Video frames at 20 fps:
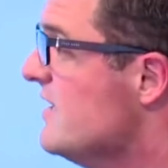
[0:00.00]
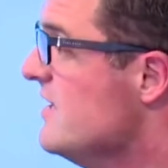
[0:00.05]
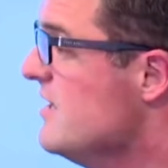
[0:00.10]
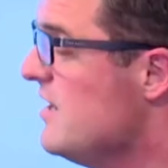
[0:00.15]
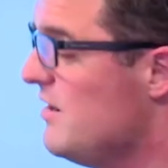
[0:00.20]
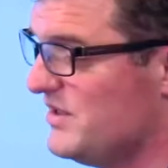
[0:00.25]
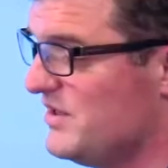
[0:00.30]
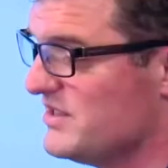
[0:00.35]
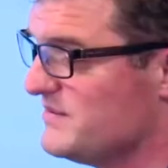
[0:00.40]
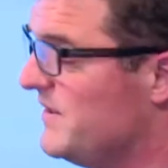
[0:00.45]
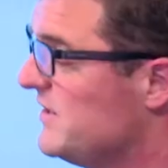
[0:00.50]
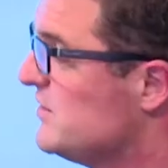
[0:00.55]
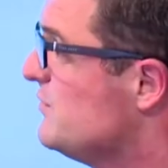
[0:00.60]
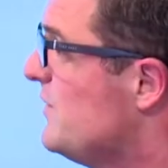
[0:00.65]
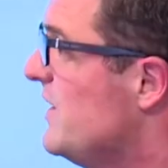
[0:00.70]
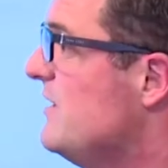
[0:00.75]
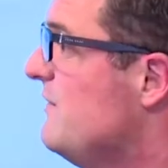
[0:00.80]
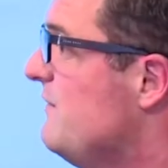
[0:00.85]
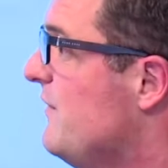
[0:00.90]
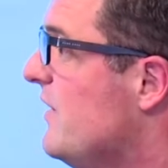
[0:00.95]
I want to spend
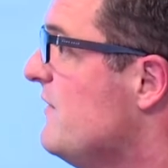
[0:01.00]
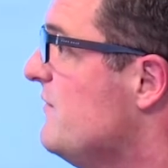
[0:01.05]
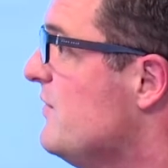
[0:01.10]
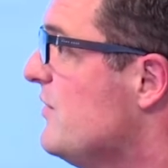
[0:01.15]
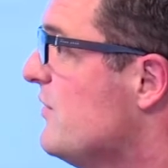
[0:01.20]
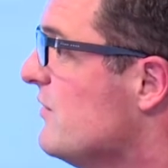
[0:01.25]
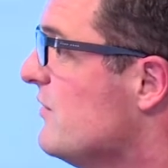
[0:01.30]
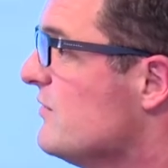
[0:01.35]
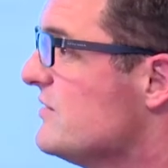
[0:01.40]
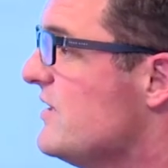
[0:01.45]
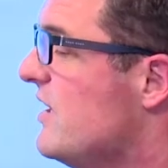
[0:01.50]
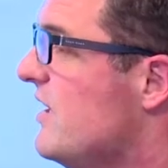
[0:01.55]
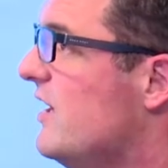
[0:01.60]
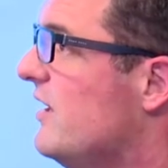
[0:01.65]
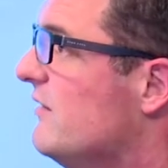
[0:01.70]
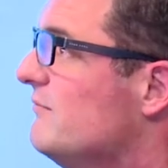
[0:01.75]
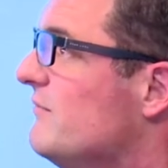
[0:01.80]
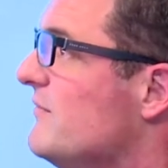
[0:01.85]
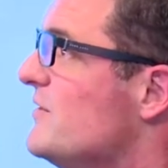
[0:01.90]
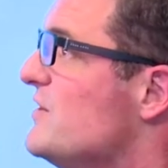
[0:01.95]
25 euros on